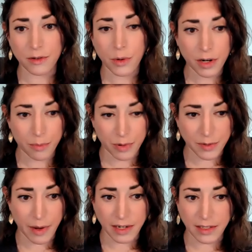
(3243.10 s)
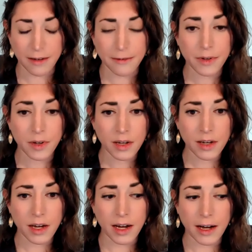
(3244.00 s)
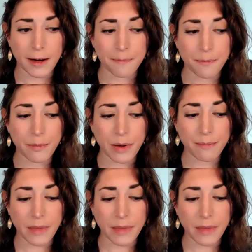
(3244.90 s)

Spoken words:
lawyer perspective. But